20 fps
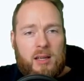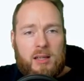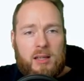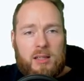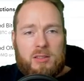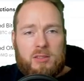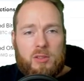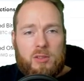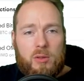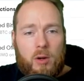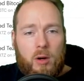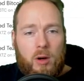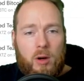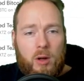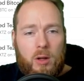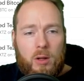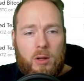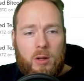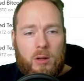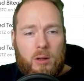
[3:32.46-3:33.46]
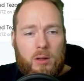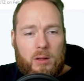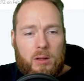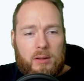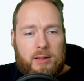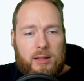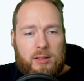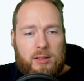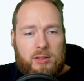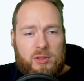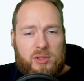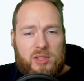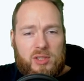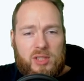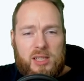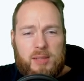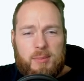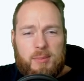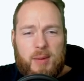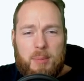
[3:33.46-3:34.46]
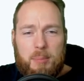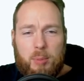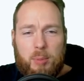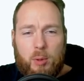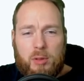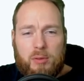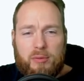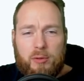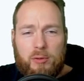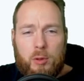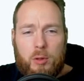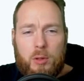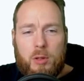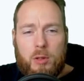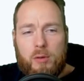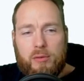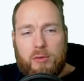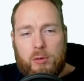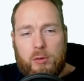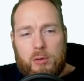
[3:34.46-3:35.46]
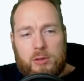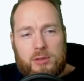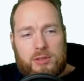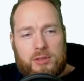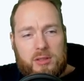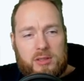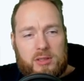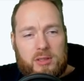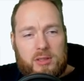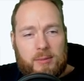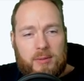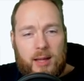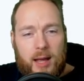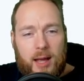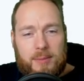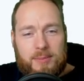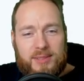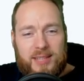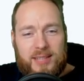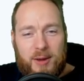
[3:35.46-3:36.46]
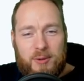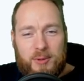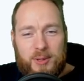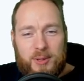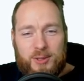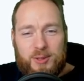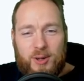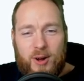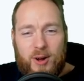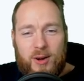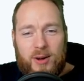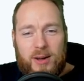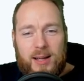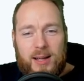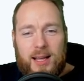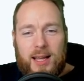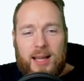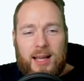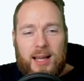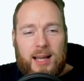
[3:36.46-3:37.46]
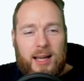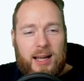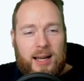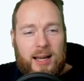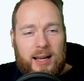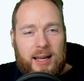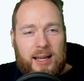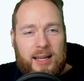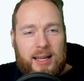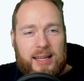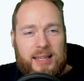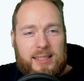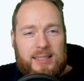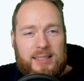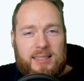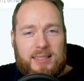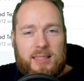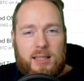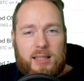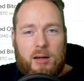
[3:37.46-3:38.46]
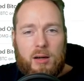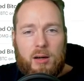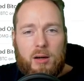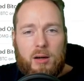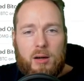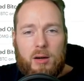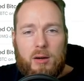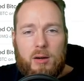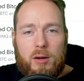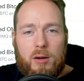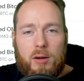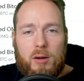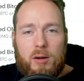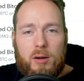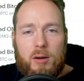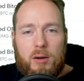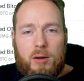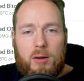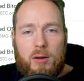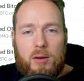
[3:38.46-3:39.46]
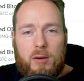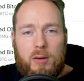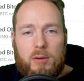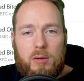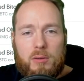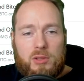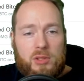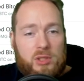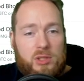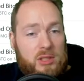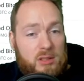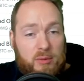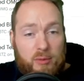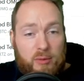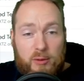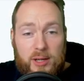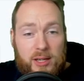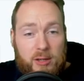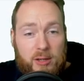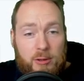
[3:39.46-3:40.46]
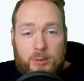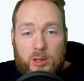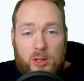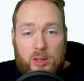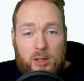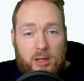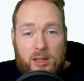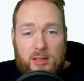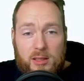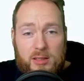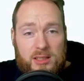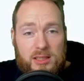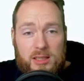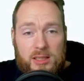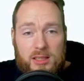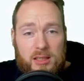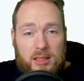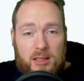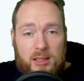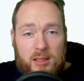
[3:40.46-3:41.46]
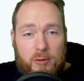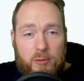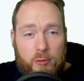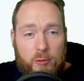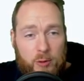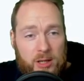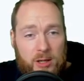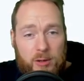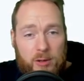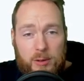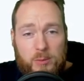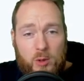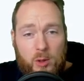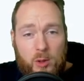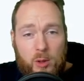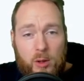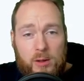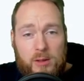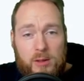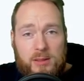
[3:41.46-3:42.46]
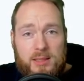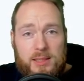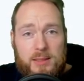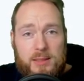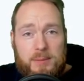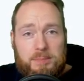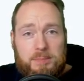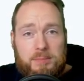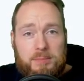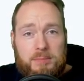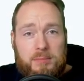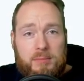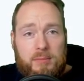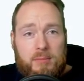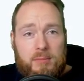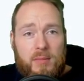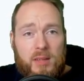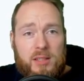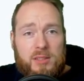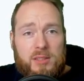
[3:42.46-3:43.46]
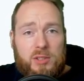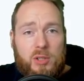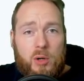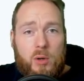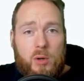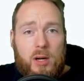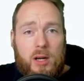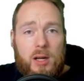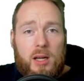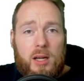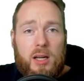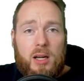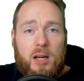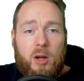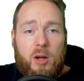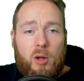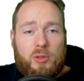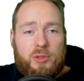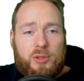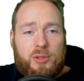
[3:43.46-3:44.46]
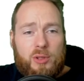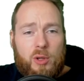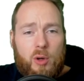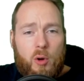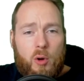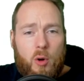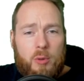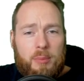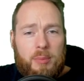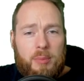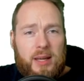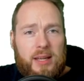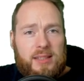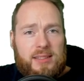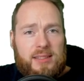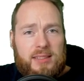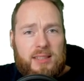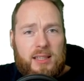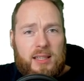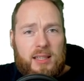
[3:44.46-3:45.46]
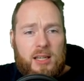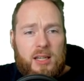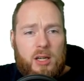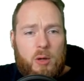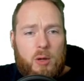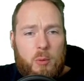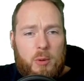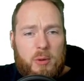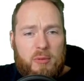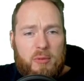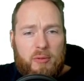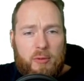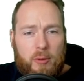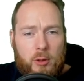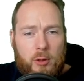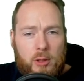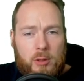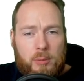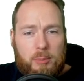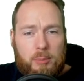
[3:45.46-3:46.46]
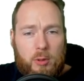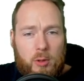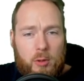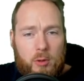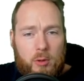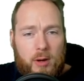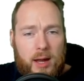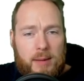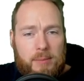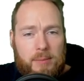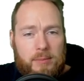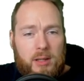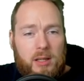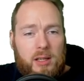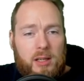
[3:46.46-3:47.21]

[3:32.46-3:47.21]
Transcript: So all that you see in my portfolio, of course, sometimes I withdraw, uh, is just free cryptocurrency, free cryptocurrency. So also the Coinbase referral program.